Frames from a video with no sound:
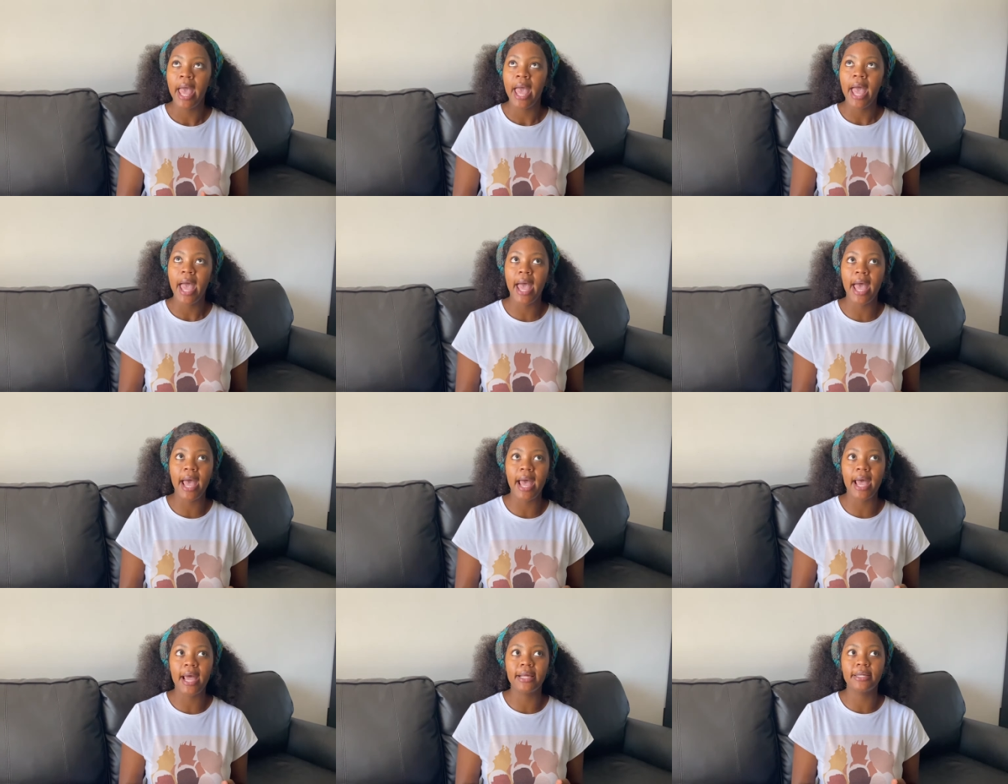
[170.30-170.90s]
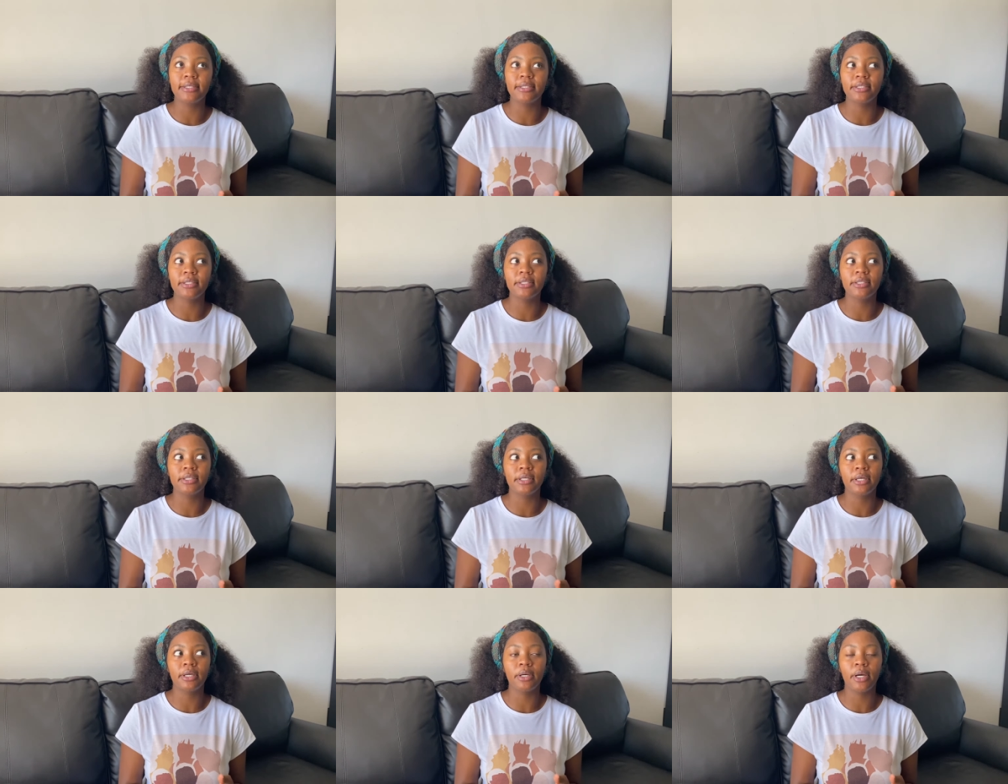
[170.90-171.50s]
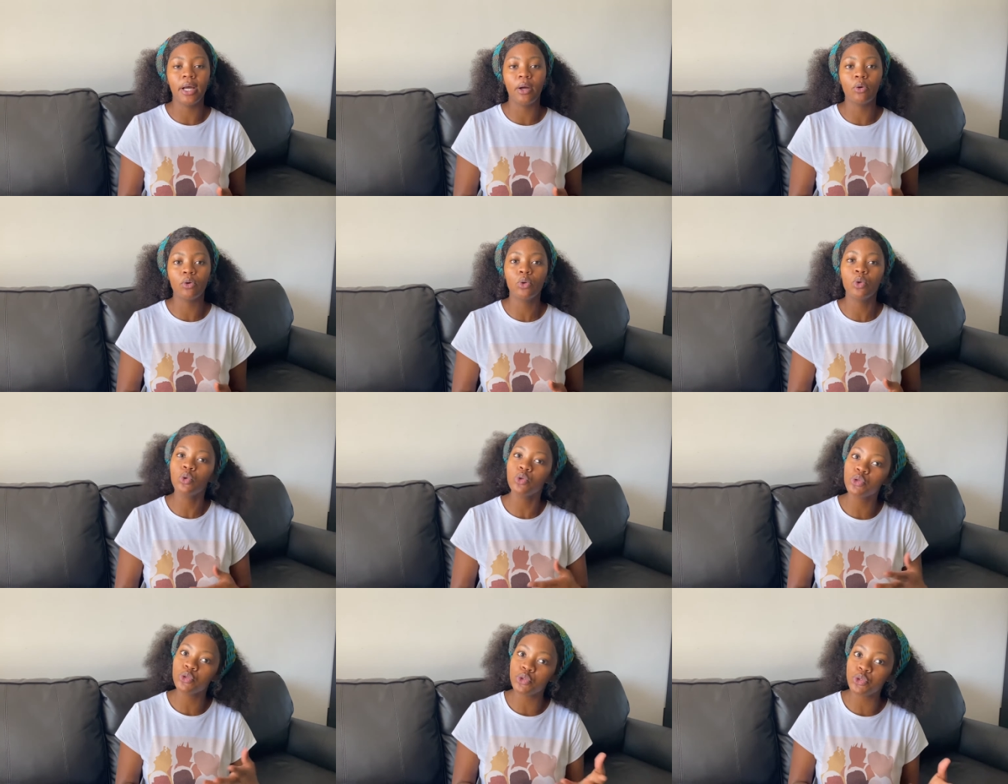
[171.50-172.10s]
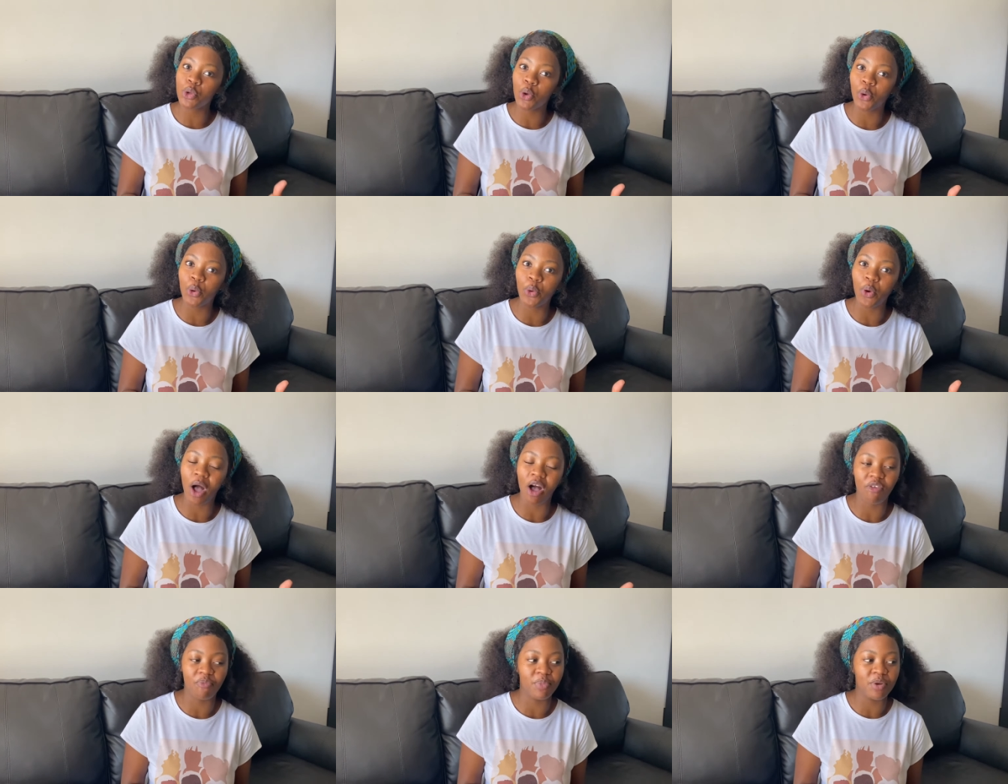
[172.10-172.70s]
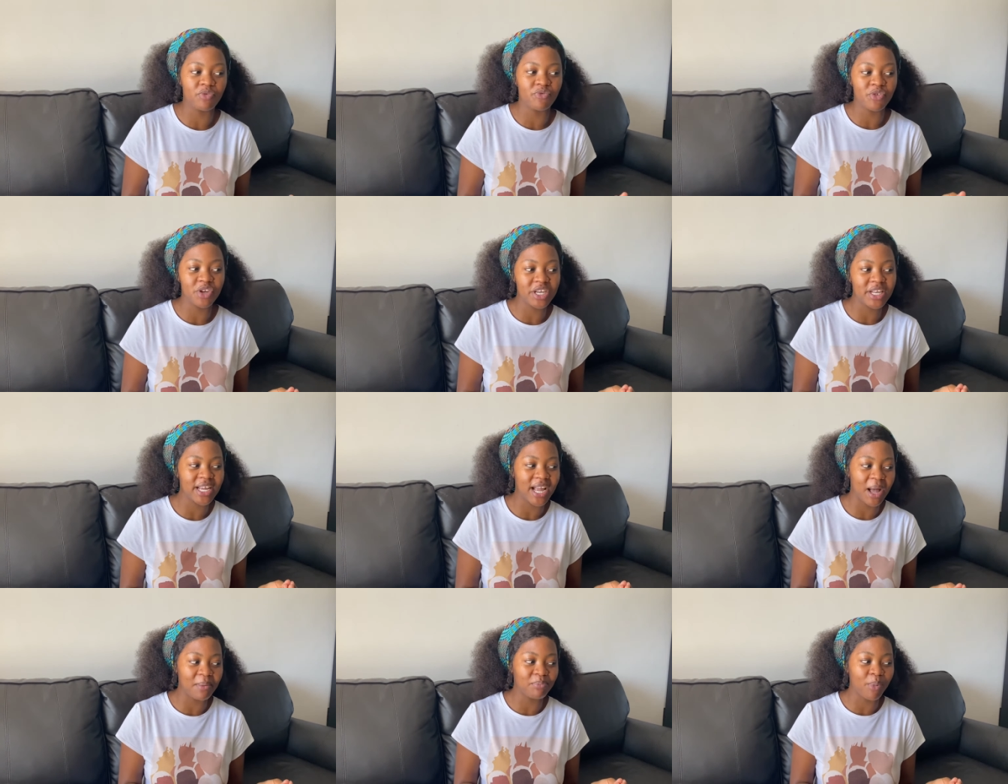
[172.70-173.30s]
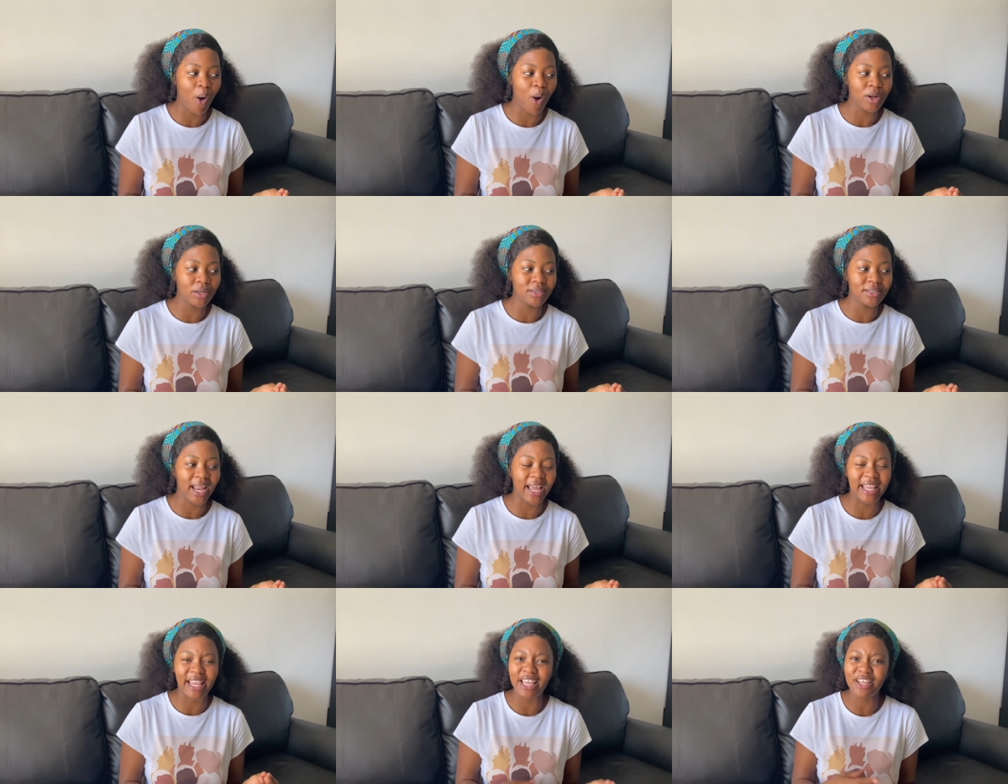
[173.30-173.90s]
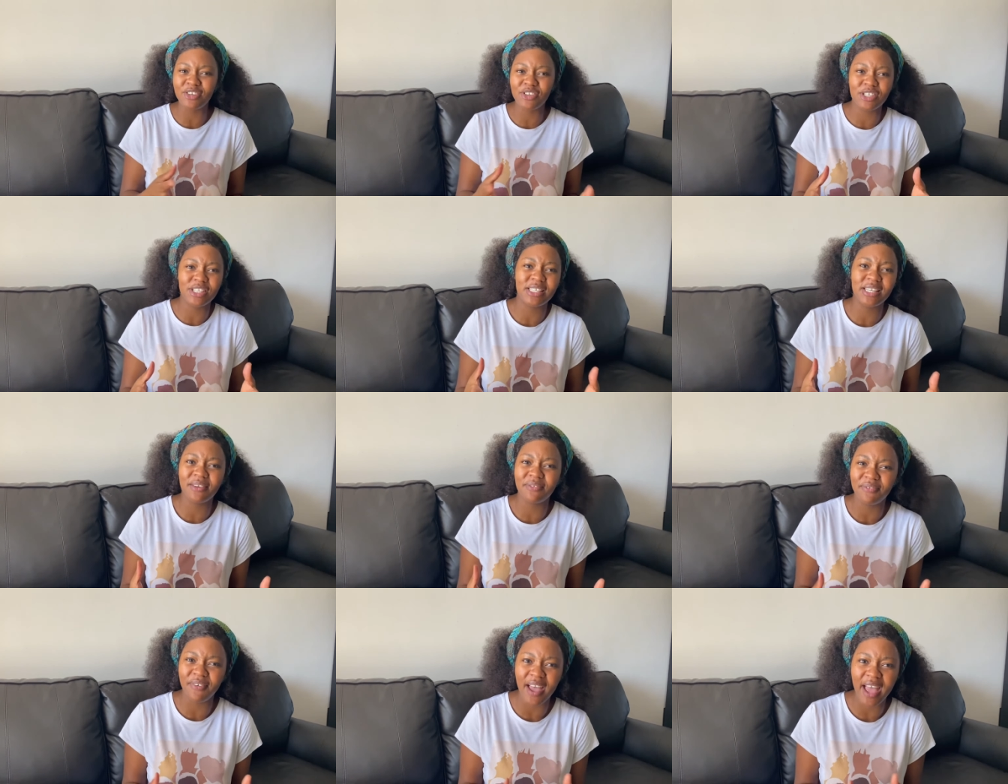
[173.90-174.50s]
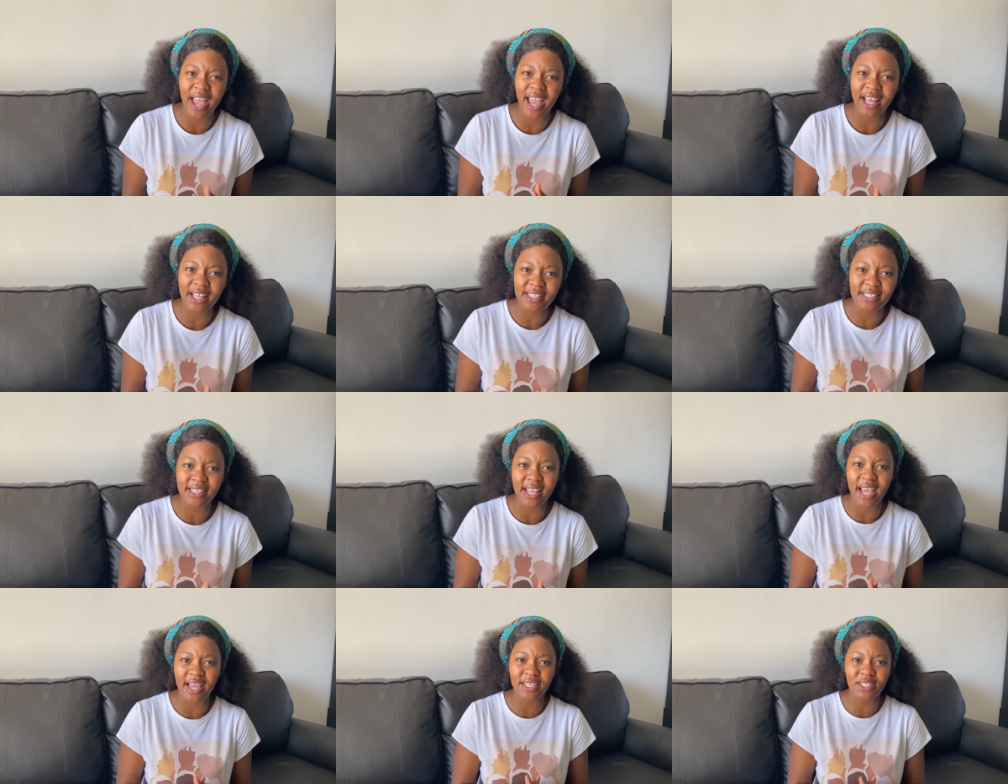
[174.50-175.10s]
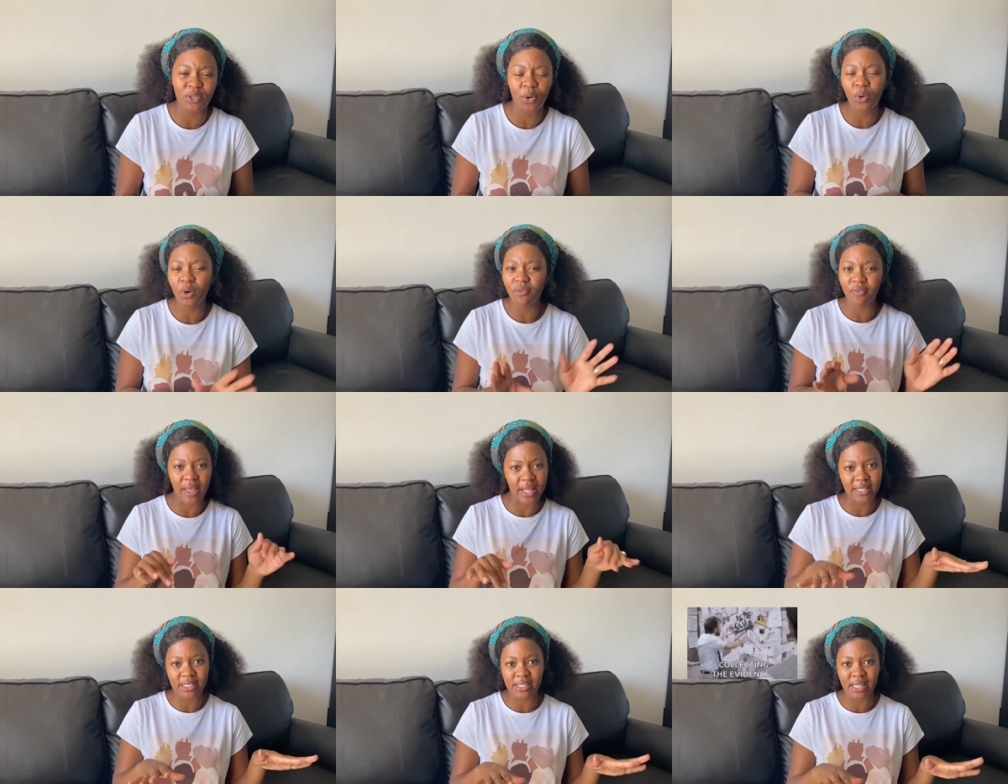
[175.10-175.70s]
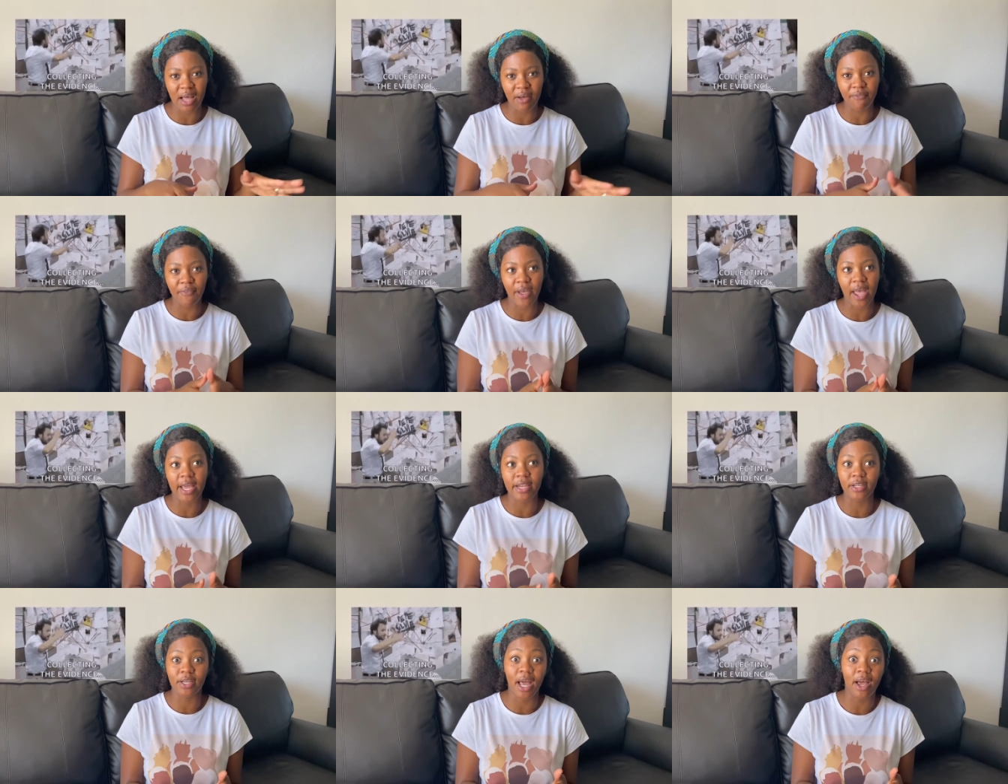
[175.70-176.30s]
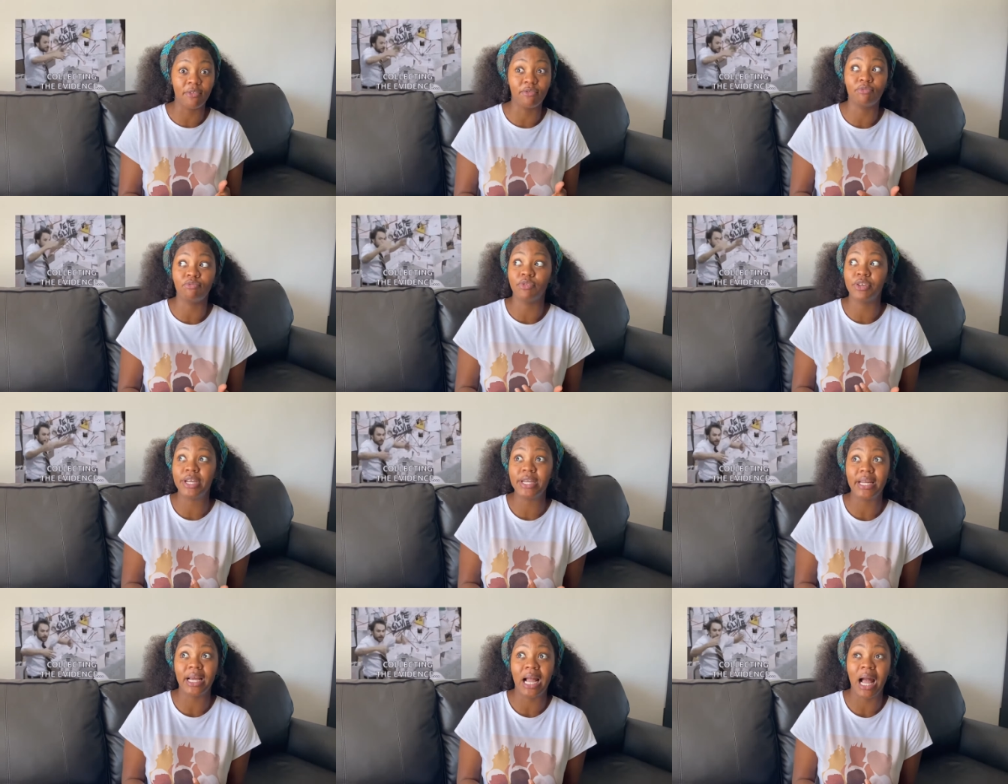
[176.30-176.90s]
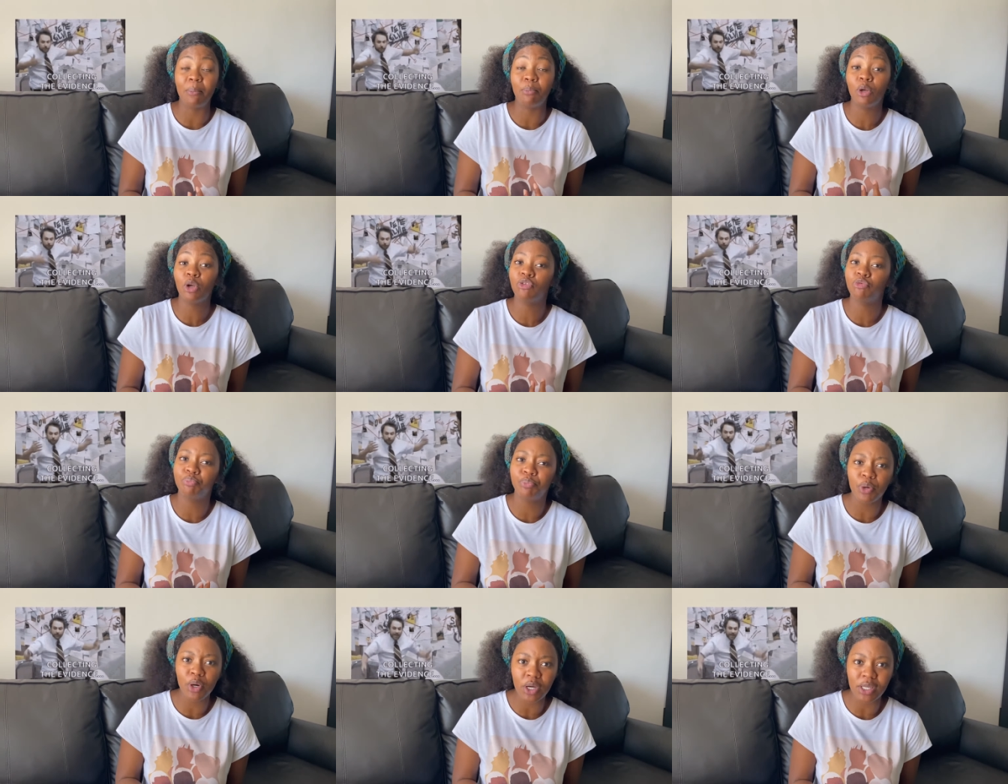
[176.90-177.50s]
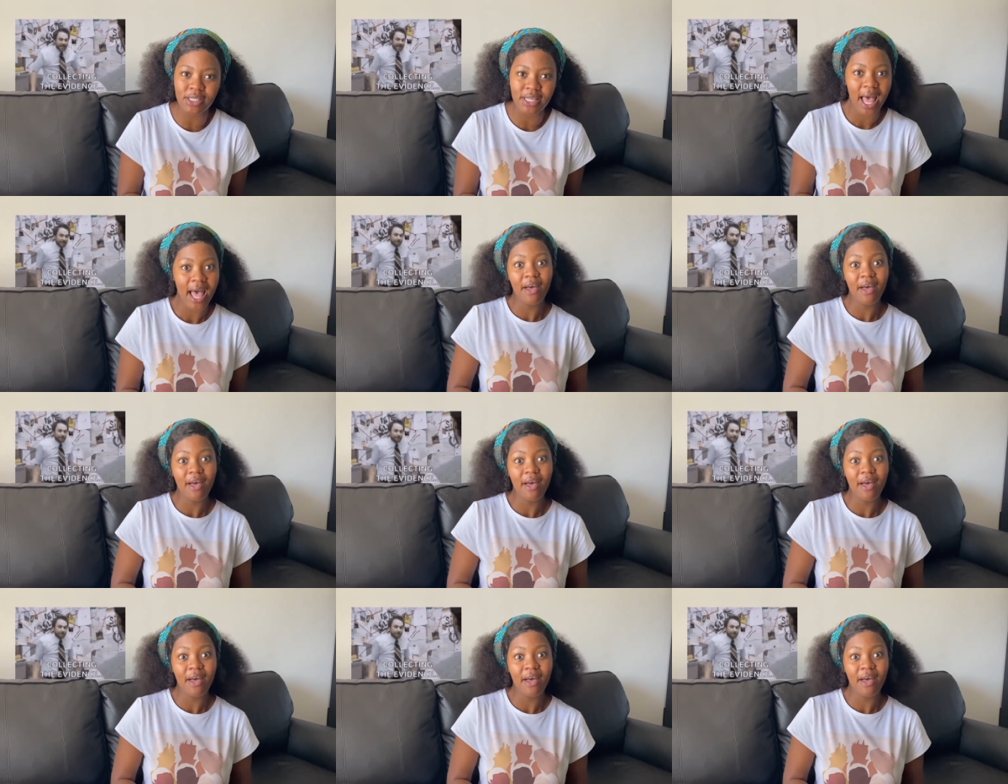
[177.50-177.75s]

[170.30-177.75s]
And also I've been reading up on like interesting facts and all of that stuff, and I've read a couple of books,